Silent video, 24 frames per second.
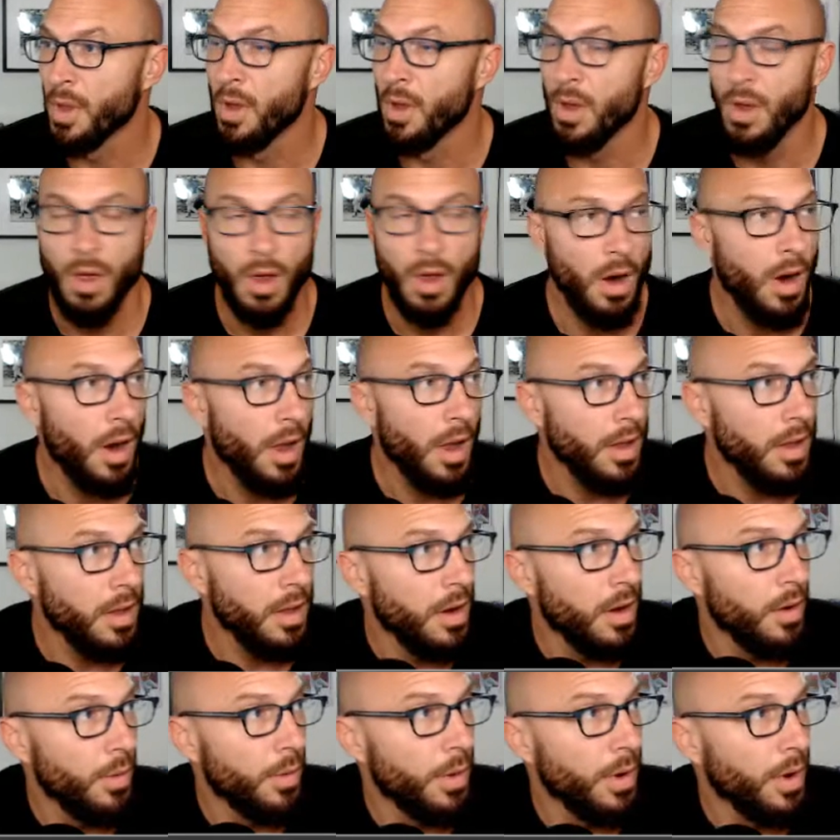All right,
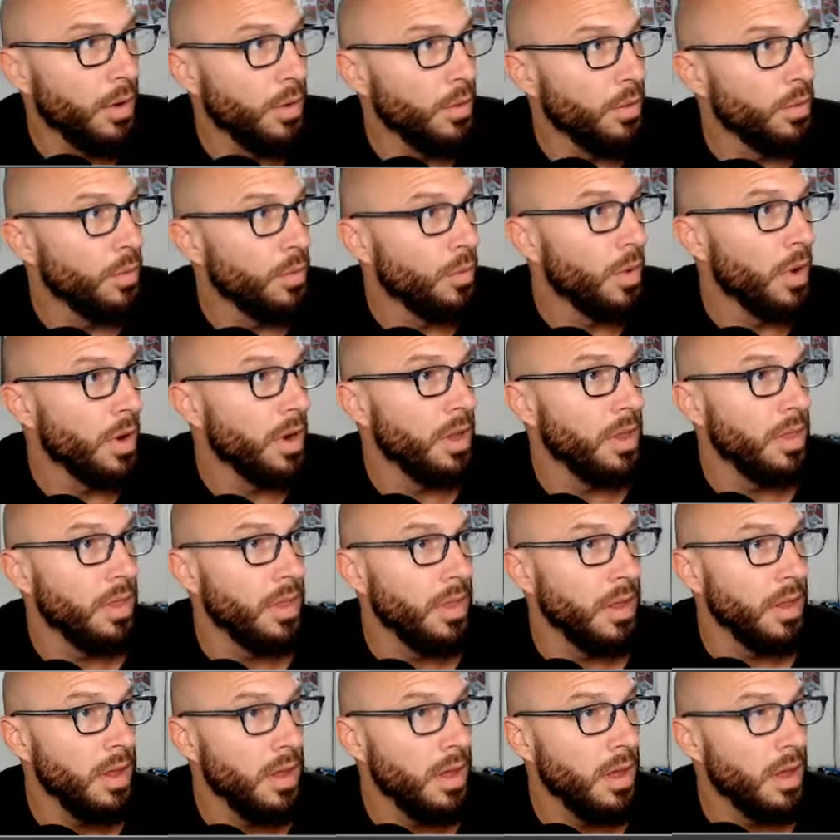here we go. Running
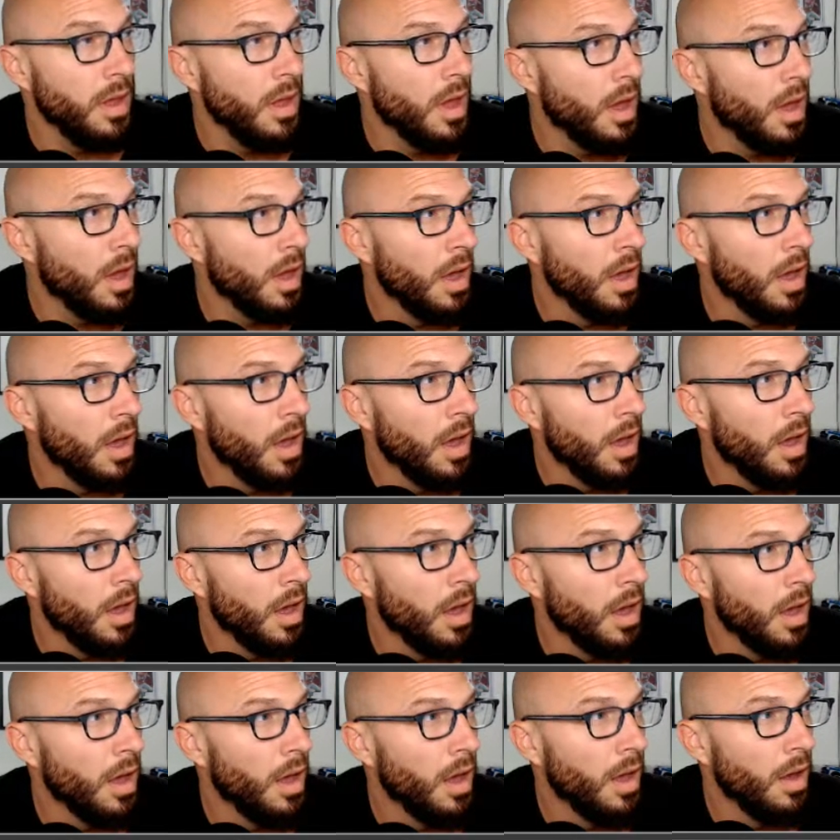the
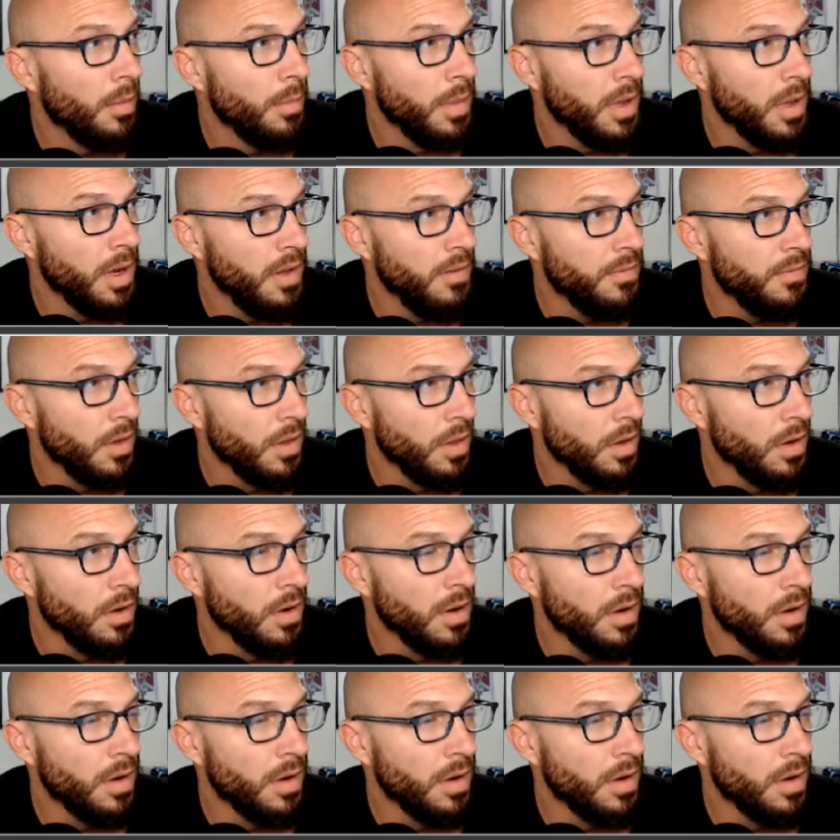uh, mini filler